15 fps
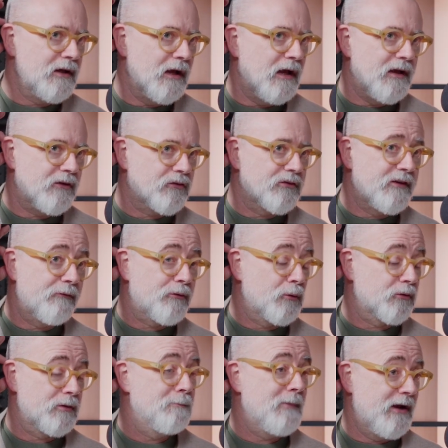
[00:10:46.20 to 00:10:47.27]
It's
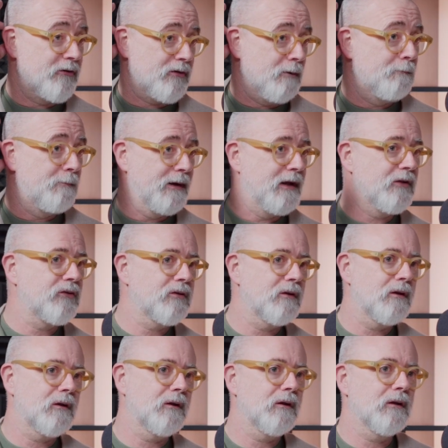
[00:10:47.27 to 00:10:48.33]
difficult to measure, but it's
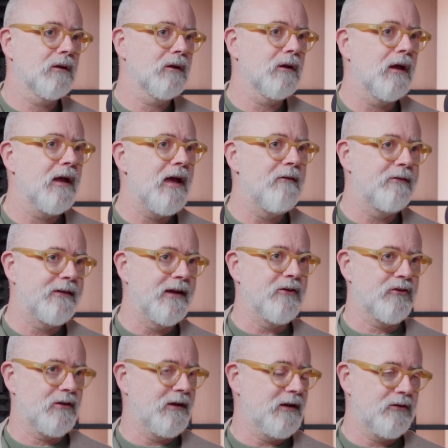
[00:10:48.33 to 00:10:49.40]

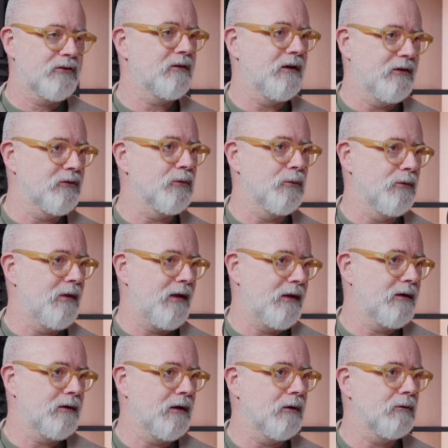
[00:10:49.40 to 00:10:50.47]
evidentially it's all there.
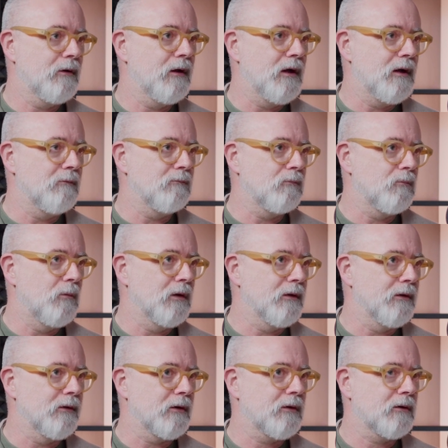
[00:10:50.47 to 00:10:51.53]
You know, one
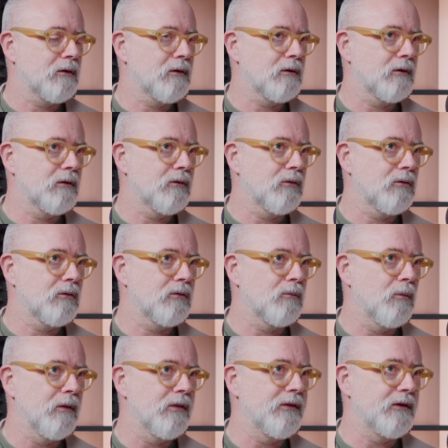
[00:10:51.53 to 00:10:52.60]
of the
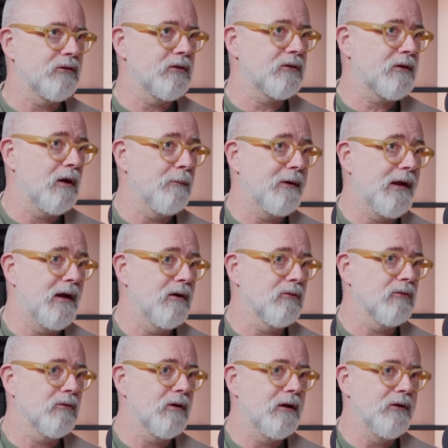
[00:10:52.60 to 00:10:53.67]
things that's coming out
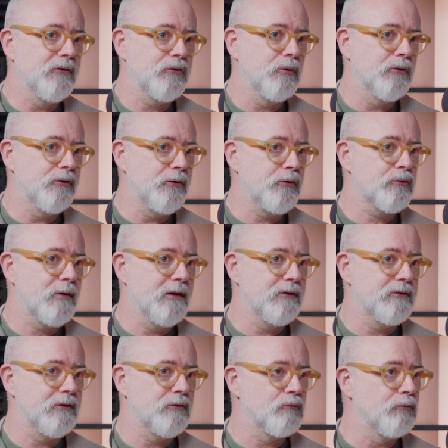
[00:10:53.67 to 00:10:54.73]
in sort of new
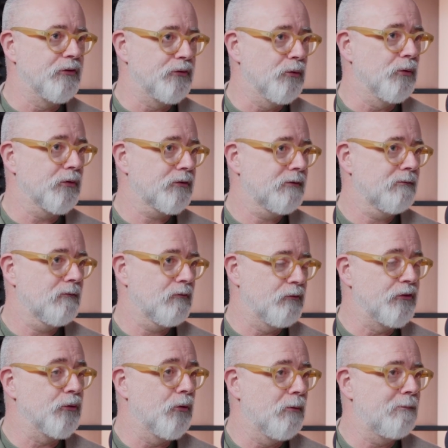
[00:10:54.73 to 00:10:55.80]
trends is resort
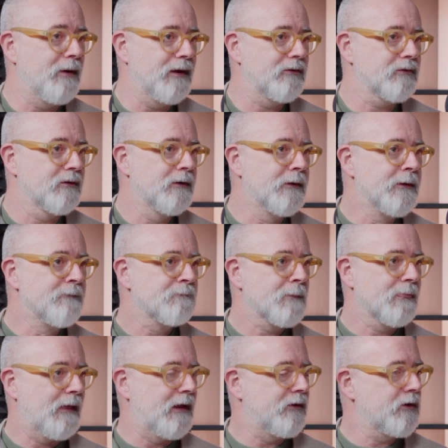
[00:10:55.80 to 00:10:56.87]
based,
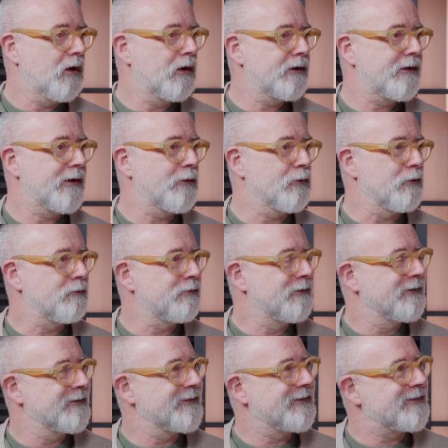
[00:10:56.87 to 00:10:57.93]
and the idea of,
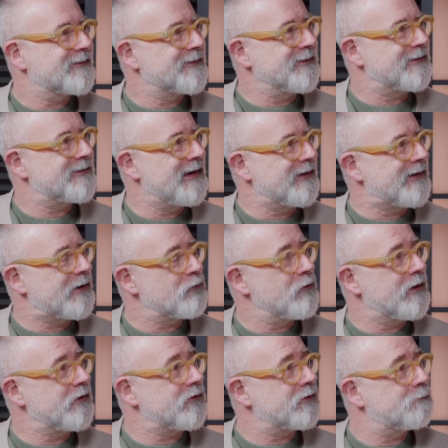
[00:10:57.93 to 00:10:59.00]
it's going to sound
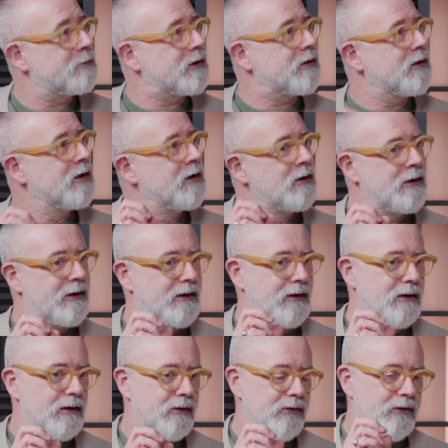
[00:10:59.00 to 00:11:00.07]
outrageous, but
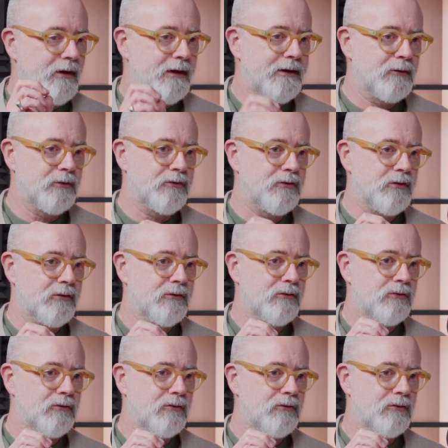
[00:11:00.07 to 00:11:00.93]
the idea is to